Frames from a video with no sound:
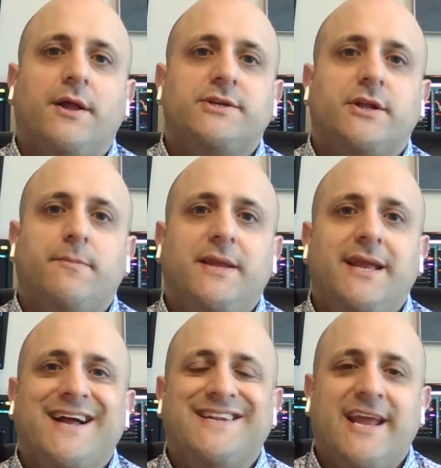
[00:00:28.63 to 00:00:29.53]
it's going to
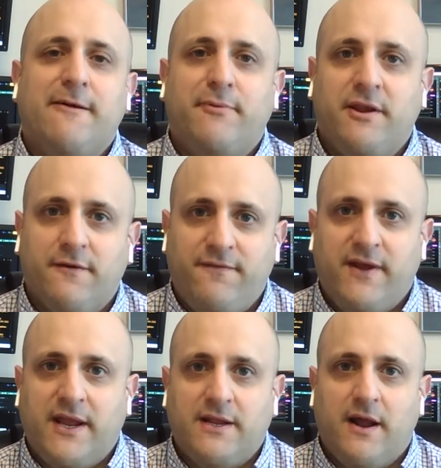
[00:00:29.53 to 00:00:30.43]
be a dampening
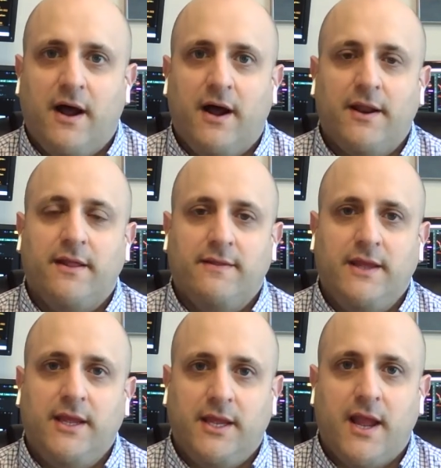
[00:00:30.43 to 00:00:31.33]
effect on
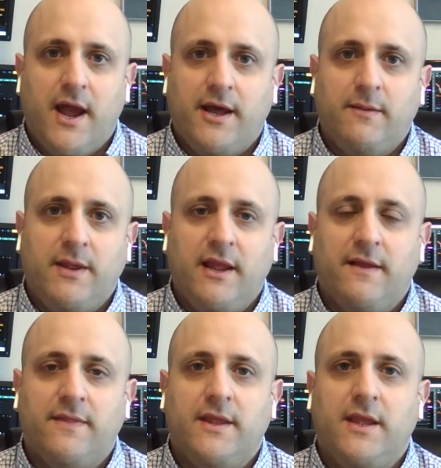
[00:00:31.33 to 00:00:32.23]
the economy
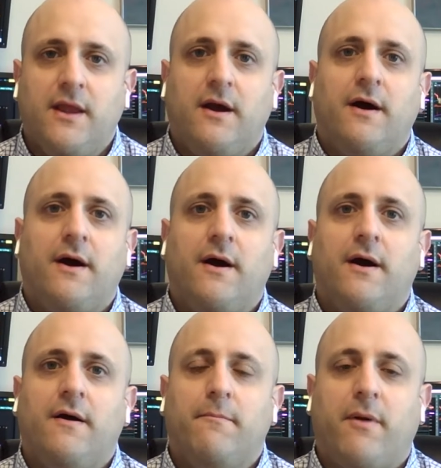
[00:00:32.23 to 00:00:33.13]
and
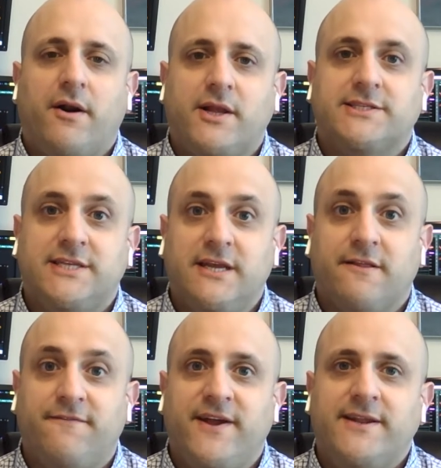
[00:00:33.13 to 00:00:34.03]
the market saying
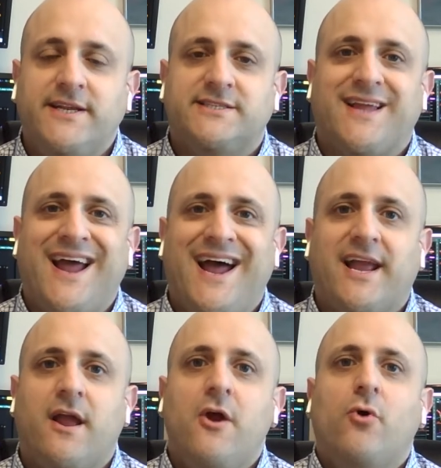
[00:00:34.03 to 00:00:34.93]
the Fed needs to
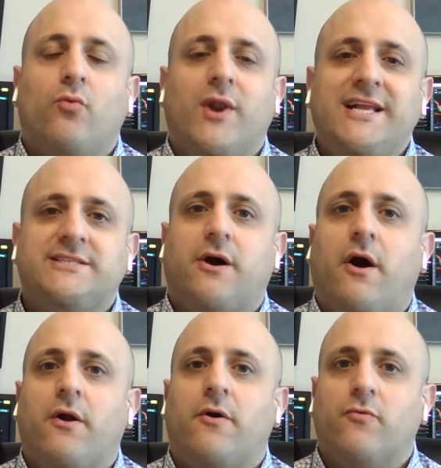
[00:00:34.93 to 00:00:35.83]
act. Rates
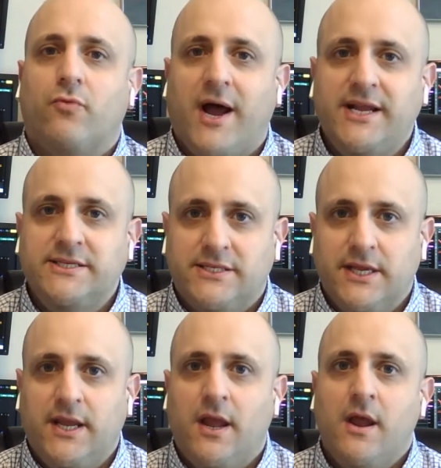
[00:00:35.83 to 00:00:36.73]
are
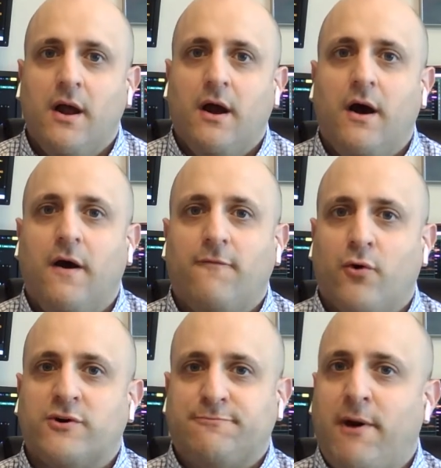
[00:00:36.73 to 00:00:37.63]
rising, of
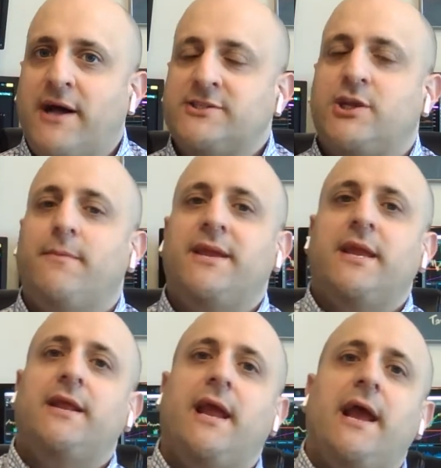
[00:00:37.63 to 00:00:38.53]
course, bonds coming
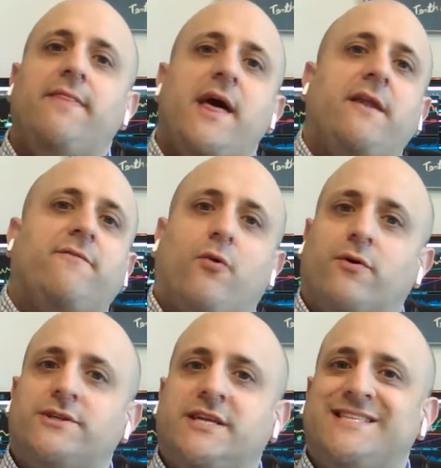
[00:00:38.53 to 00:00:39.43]
in, and that, of
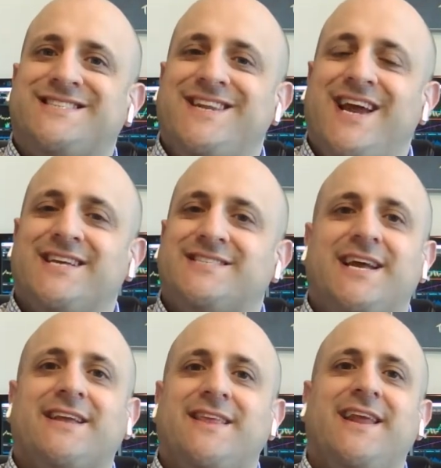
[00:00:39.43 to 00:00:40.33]
course, hits the
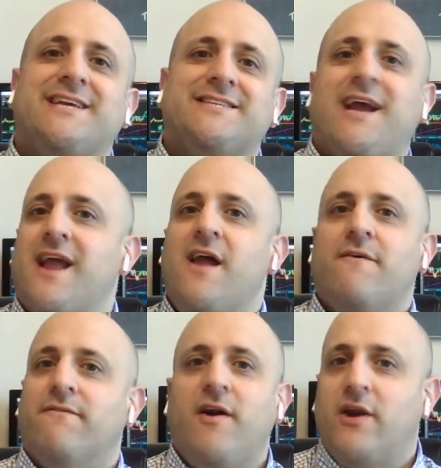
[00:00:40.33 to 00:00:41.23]
NASDAQ. The NASDAQ
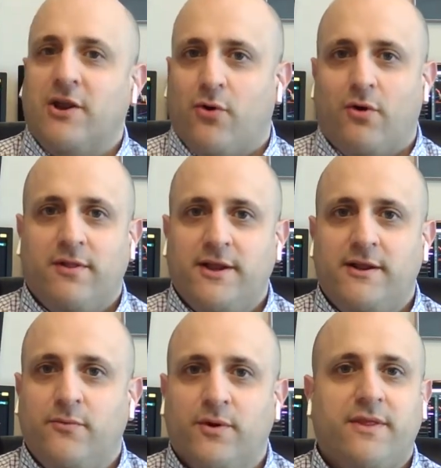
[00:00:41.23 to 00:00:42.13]
very
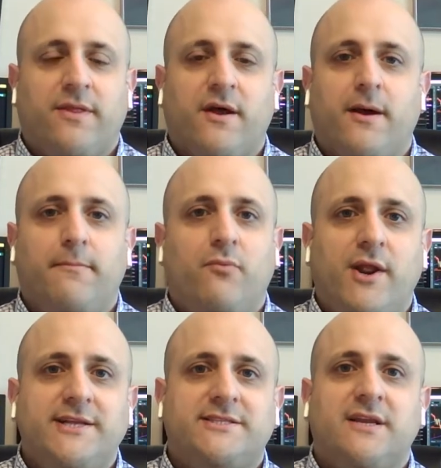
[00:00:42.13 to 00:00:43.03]
correlated with
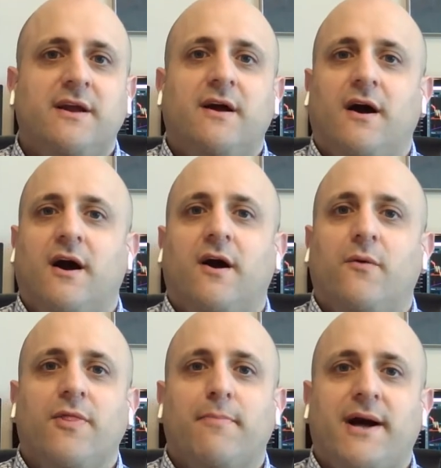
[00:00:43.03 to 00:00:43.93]
rates.
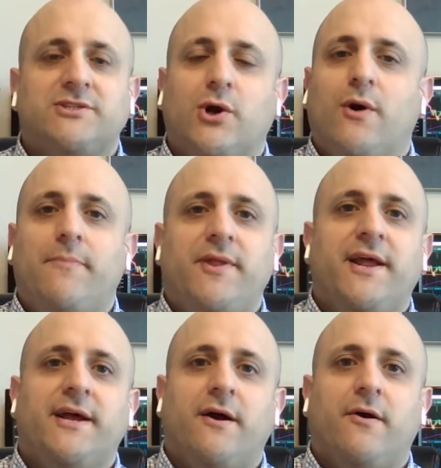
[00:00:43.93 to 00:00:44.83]
When bonds go up, the
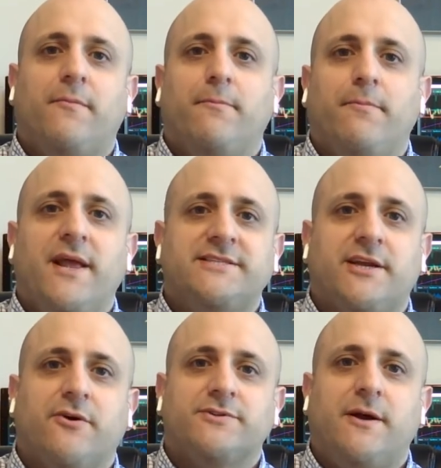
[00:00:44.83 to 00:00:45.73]

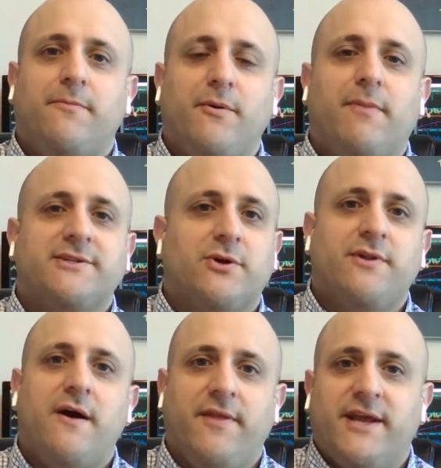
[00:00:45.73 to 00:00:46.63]
NASDAQ goes up. When bonds go
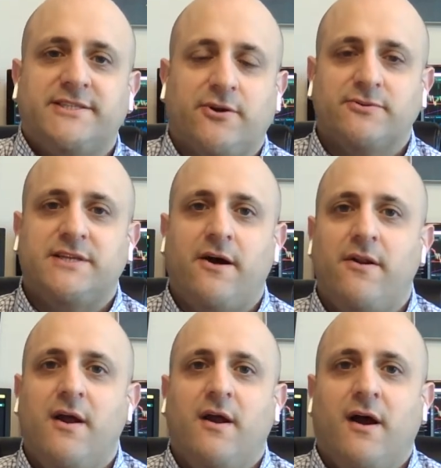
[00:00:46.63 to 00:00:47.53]
down, the NASDAQ goes down.
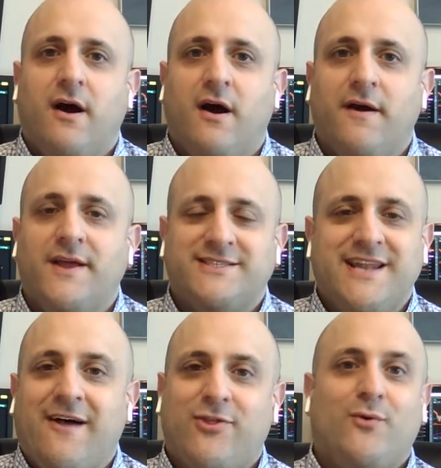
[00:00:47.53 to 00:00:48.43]
That's
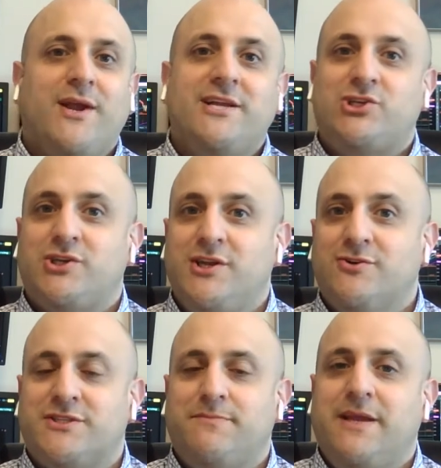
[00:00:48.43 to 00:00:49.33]
not the way it
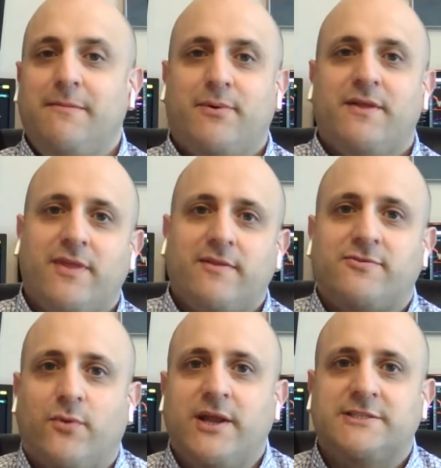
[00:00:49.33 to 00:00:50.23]
used to be, but that's
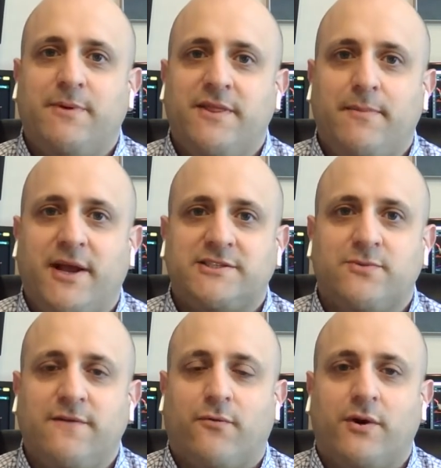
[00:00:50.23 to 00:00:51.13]
the way it's been the past
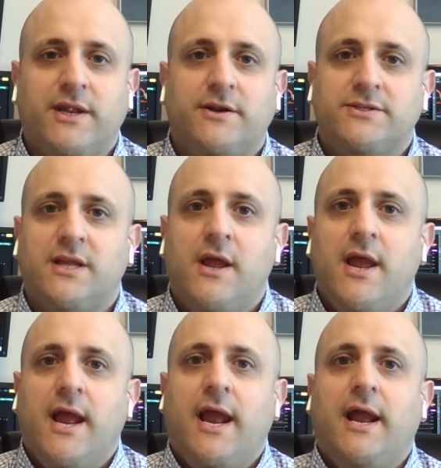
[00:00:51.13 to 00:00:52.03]
3-4 years.
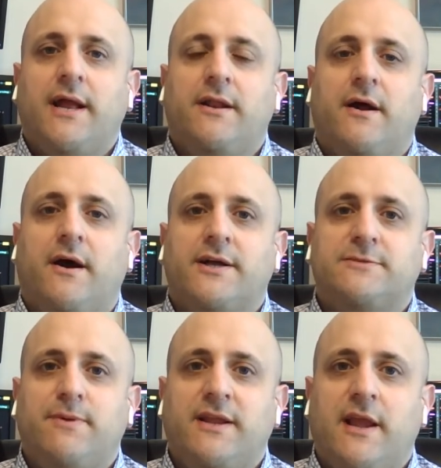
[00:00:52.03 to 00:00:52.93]
And
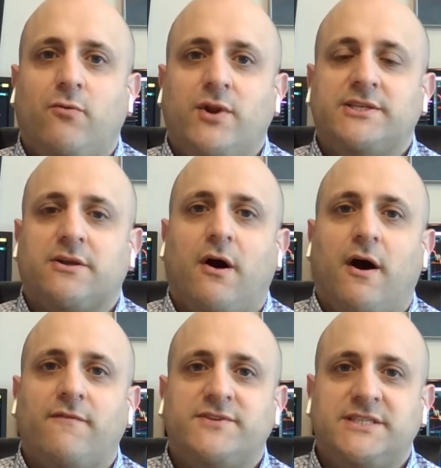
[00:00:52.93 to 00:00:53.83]
it's been a
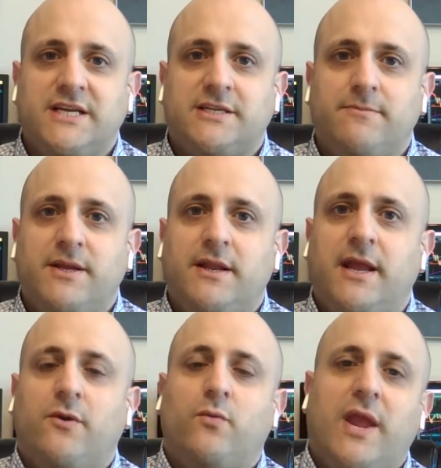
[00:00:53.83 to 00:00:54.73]
risk-off sentiment,
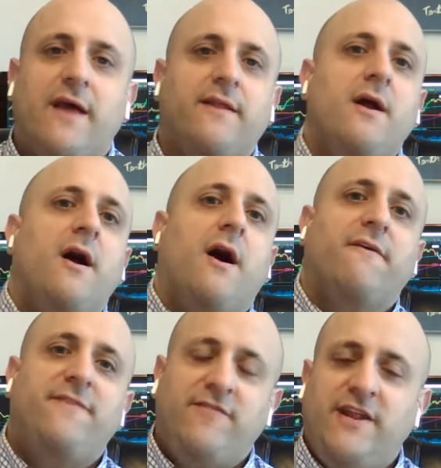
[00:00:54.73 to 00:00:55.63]
and we had
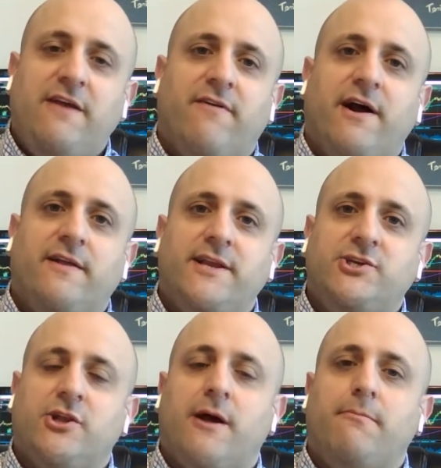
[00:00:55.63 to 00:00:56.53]
a 50-day
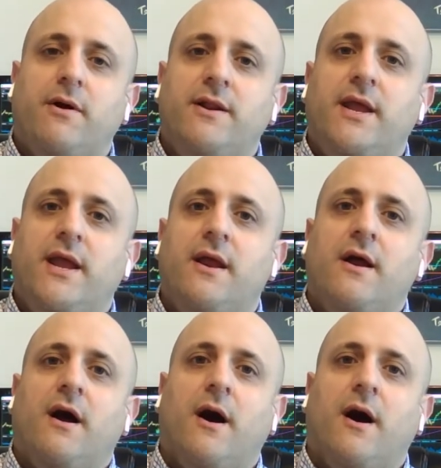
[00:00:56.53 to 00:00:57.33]
violation on Monday,